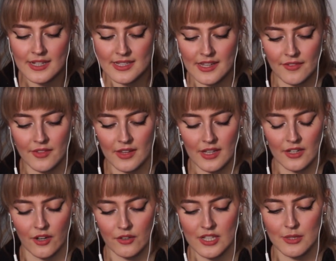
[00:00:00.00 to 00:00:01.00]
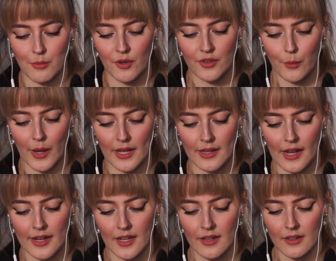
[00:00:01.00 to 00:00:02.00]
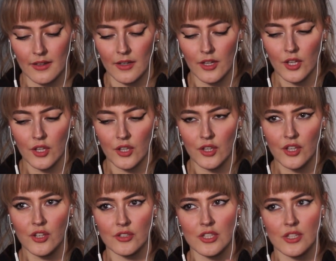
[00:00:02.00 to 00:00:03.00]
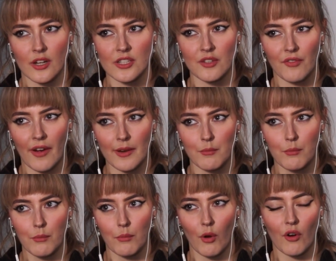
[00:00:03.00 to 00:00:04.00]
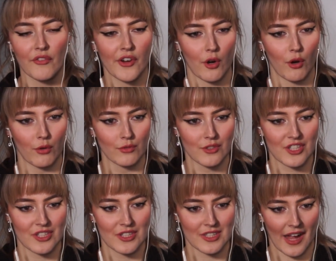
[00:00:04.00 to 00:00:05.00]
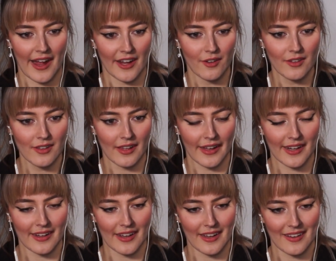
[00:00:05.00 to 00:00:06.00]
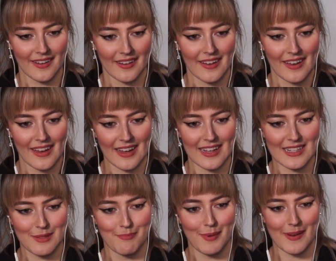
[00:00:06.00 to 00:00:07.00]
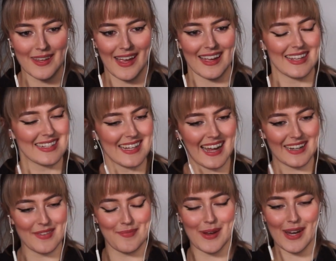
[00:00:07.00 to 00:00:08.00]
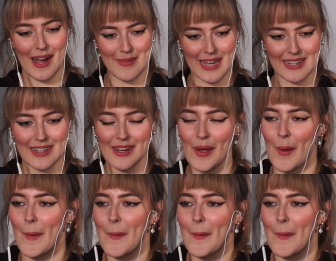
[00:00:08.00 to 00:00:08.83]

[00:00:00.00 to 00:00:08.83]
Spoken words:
definitely noticeable in the way that you're starting to find more of your own style. Like it's kind of becoming